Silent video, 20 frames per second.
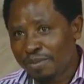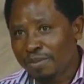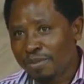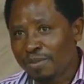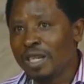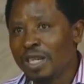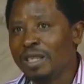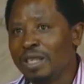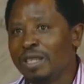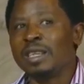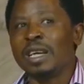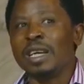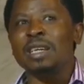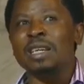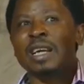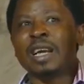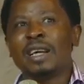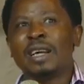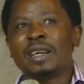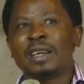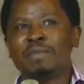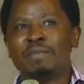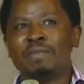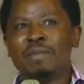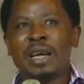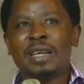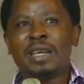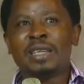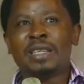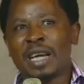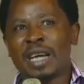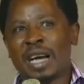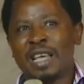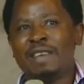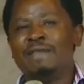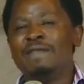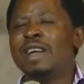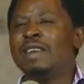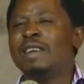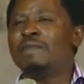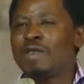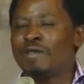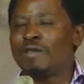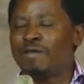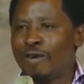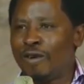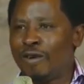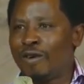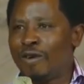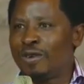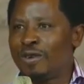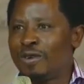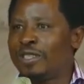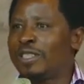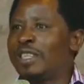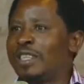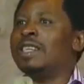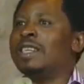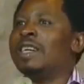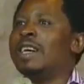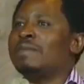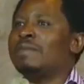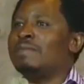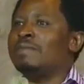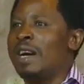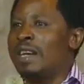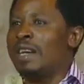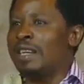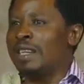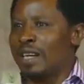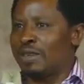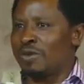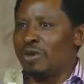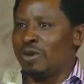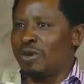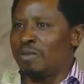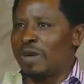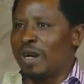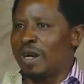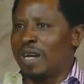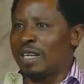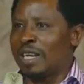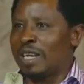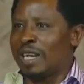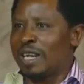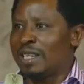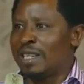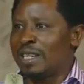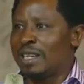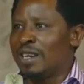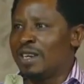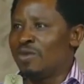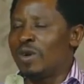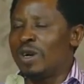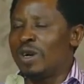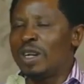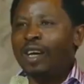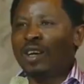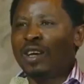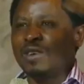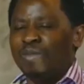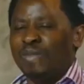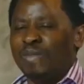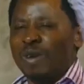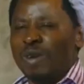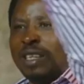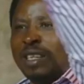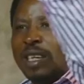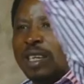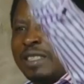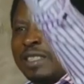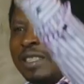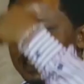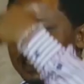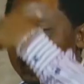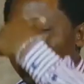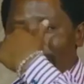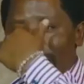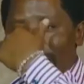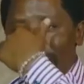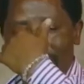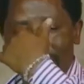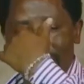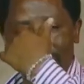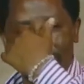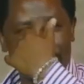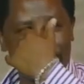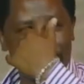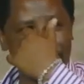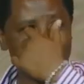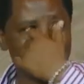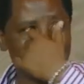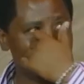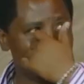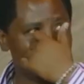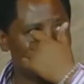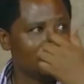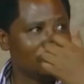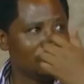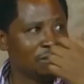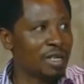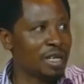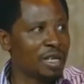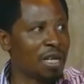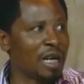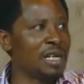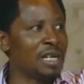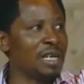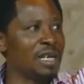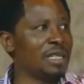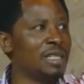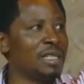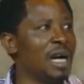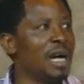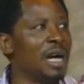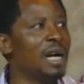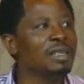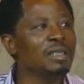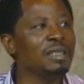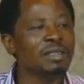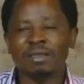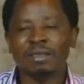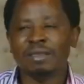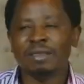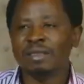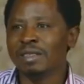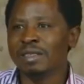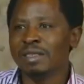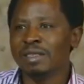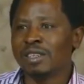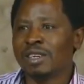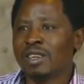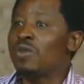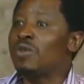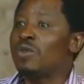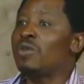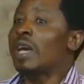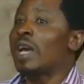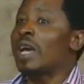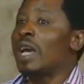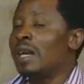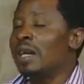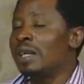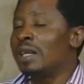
send a reminder. Even before, send a reminder to your brother. Whether your brother is in China, Canada, UK,